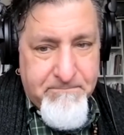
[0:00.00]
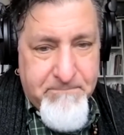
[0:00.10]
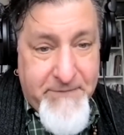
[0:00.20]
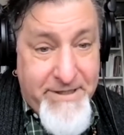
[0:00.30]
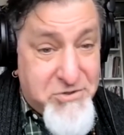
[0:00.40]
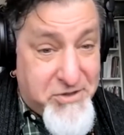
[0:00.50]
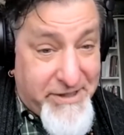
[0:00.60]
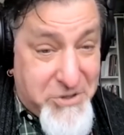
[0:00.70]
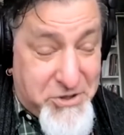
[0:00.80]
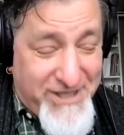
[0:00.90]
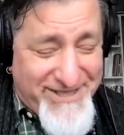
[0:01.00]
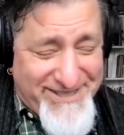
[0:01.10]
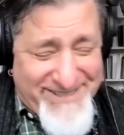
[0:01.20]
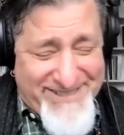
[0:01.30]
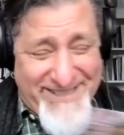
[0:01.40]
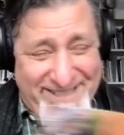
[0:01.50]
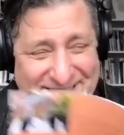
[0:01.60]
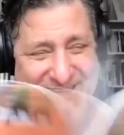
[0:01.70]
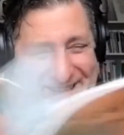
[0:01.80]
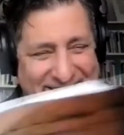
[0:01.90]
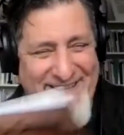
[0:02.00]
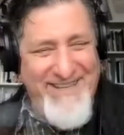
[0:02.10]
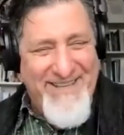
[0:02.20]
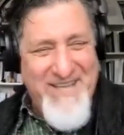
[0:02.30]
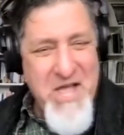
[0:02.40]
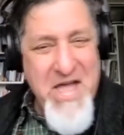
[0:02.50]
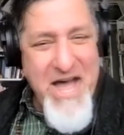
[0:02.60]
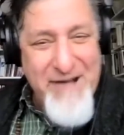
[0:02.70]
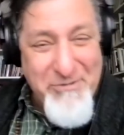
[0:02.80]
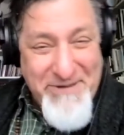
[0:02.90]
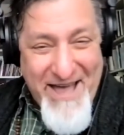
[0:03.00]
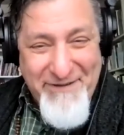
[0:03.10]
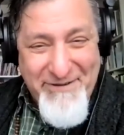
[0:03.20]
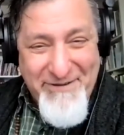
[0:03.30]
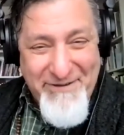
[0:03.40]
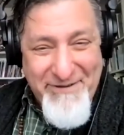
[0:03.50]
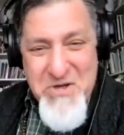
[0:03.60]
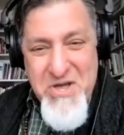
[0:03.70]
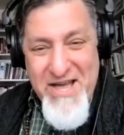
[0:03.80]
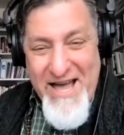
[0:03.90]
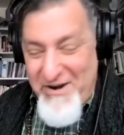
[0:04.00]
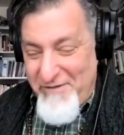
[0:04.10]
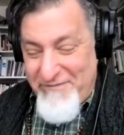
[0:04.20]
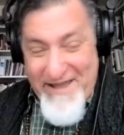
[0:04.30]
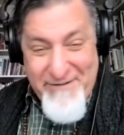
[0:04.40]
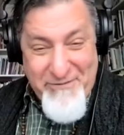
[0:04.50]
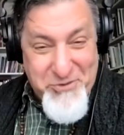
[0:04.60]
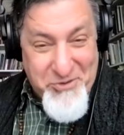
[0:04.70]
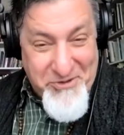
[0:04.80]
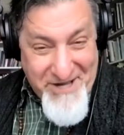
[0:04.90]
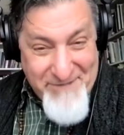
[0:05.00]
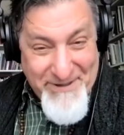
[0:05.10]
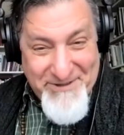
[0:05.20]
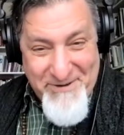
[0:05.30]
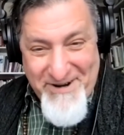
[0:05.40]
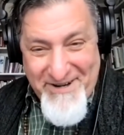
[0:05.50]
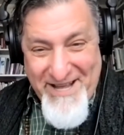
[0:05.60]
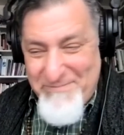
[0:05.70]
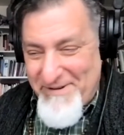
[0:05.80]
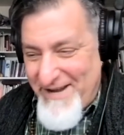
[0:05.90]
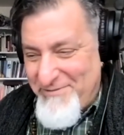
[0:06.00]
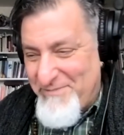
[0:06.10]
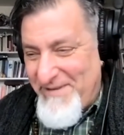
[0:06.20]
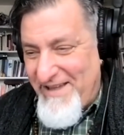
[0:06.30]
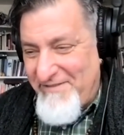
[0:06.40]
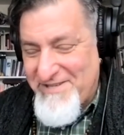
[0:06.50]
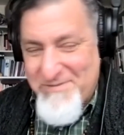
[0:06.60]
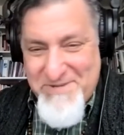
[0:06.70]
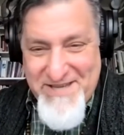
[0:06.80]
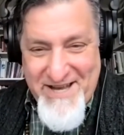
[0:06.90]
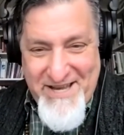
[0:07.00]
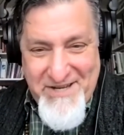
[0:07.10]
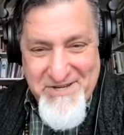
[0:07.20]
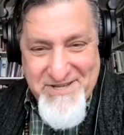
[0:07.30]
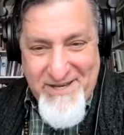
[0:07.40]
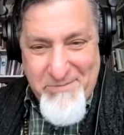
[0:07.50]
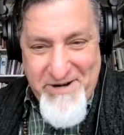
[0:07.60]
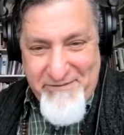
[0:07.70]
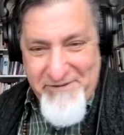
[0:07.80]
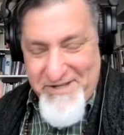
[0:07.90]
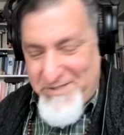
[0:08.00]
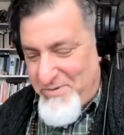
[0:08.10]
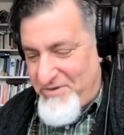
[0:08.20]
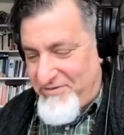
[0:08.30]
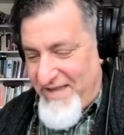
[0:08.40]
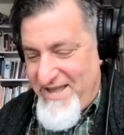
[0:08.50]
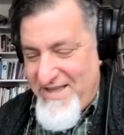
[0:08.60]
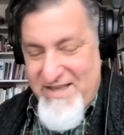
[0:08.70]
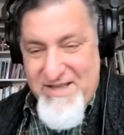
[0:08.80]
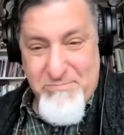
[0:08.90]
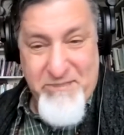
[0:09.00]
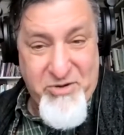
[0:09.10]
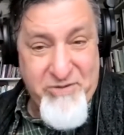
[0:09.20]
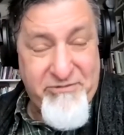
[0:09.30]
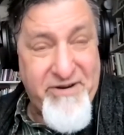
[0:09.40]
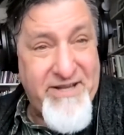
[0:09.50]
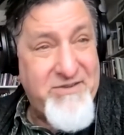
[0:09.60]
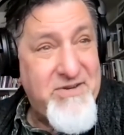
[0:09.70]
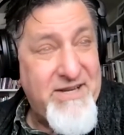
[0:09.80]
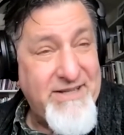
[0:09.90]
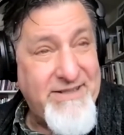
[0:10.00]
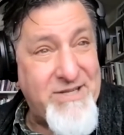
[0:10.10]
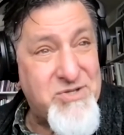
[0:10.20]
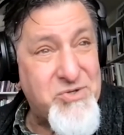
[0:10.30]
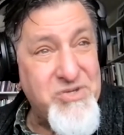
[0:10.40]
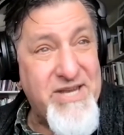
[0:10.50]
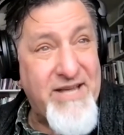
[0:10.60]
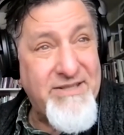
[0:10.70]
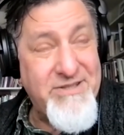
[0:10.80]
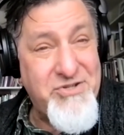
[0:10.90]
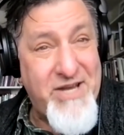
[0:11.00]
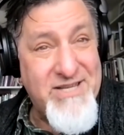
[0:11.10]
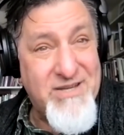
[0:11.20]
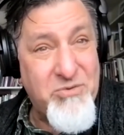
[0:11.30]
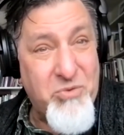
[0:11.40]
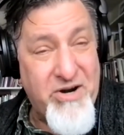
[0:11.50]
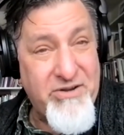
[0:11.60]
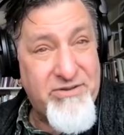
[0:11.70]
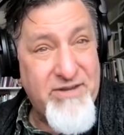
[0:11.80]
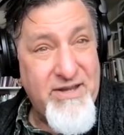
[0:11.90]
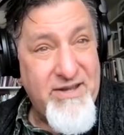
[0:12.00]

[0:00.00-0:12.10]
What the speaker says: it's delicious. I will be having some. I don't know if I'll have Otokoyama tomorrow night, but I will be having some sake to celebrate a friend's birthday. My good friend Tetsuzen Jason Worth,